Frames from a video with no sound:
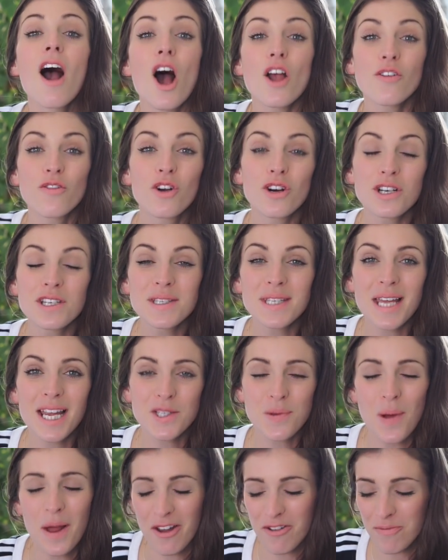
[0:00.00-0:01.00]
I forgot to say
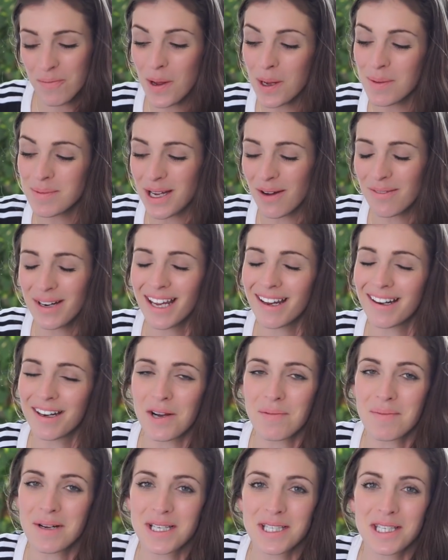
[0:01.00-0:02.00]
as well, I've put him down here
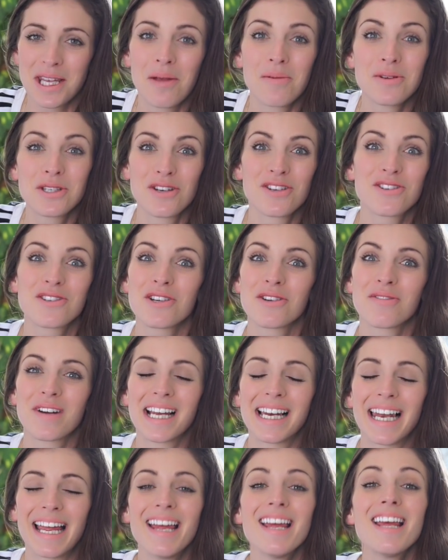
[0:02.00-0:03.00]
now because he was just too
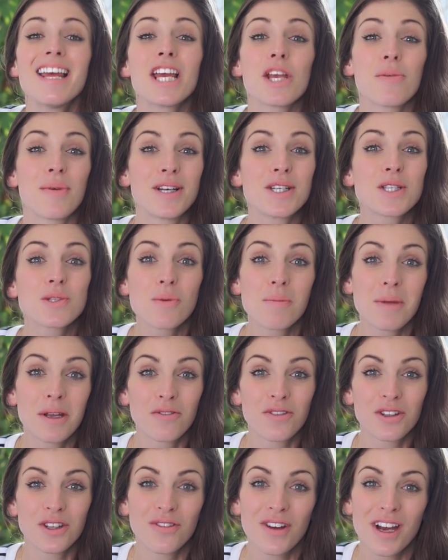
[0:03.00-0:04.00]
wriggly. He went
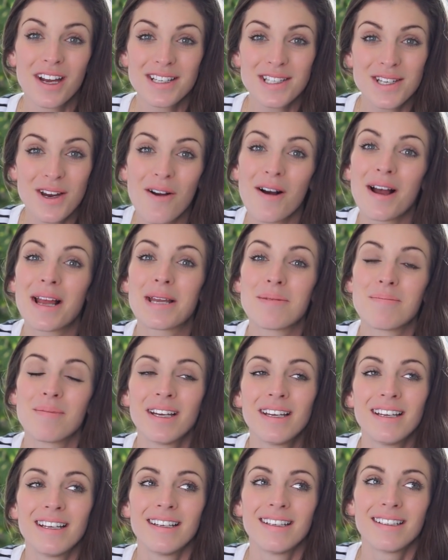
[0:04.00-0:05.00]
swimming for the first
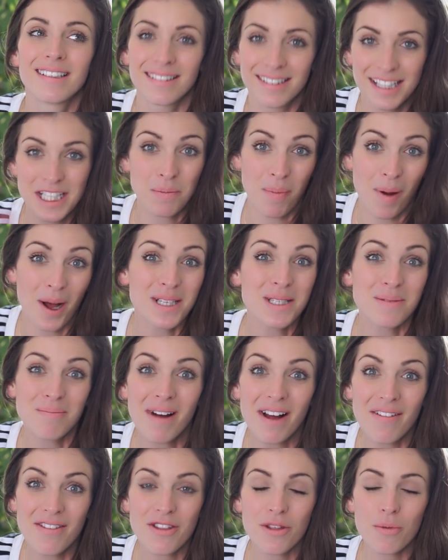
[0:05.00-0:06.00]
time this past
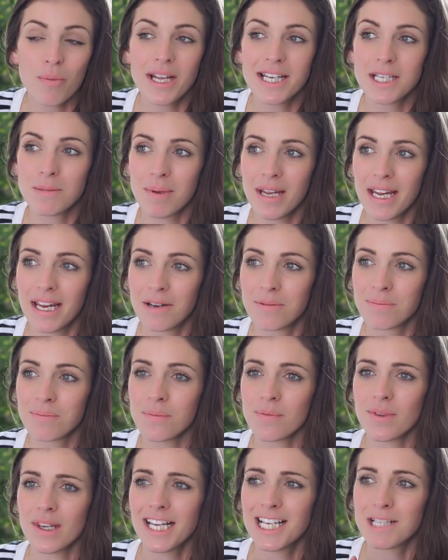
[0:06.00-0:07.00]
month. He's
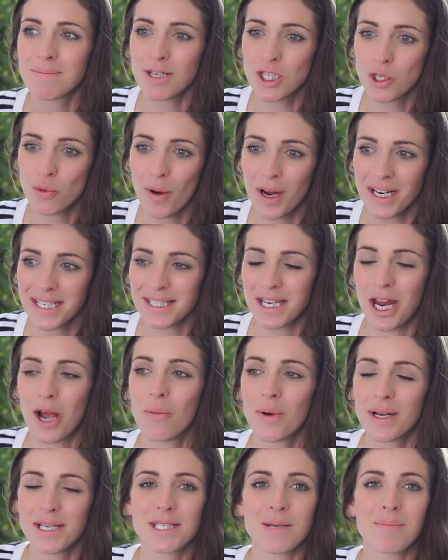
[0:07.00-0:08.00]
been twice
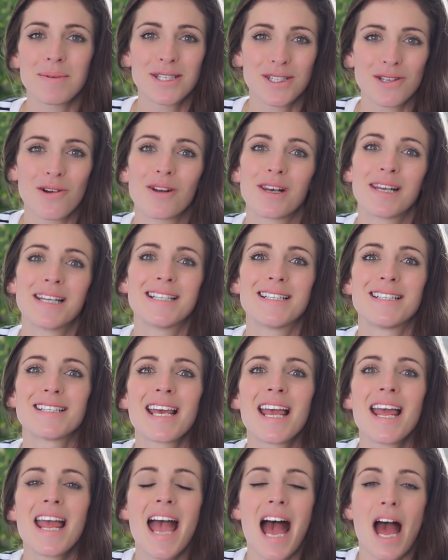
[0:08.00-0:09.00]
now, once up in
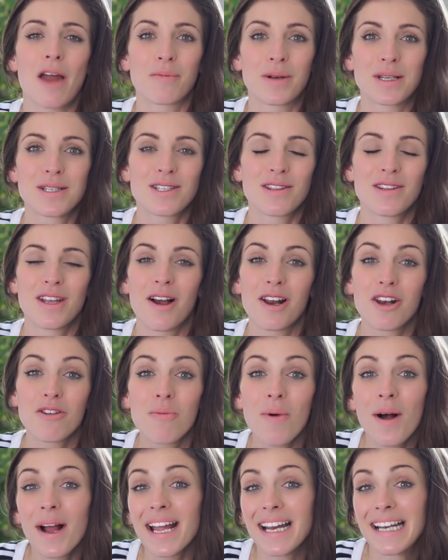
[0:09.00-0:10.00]
Scotland and once in the Isle
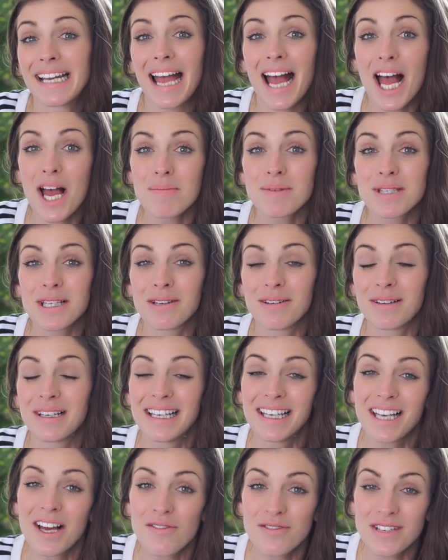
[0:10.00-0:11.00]
of Wight, and he
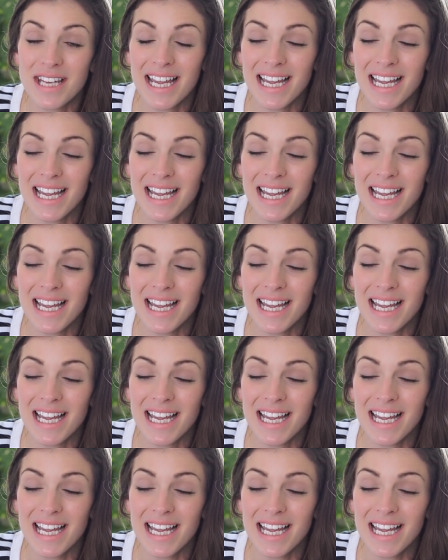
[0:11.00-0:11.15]
absolutely loved